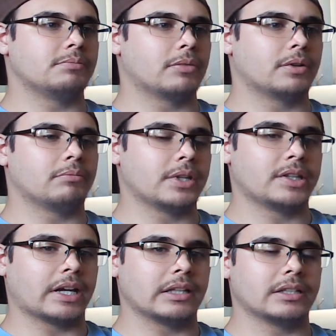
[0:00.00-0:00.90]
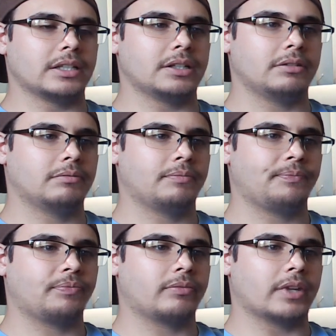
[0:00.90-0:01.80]
mentality
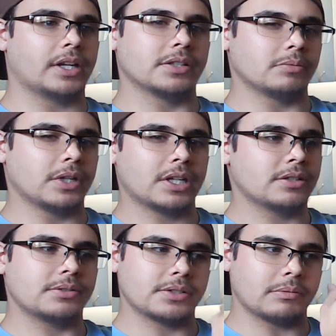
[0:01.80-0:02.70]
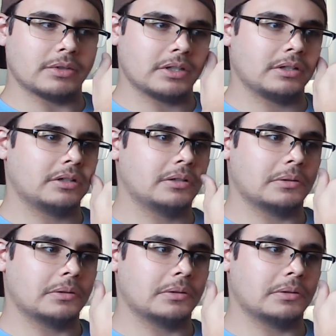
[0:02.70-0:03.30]
at its weakest or something?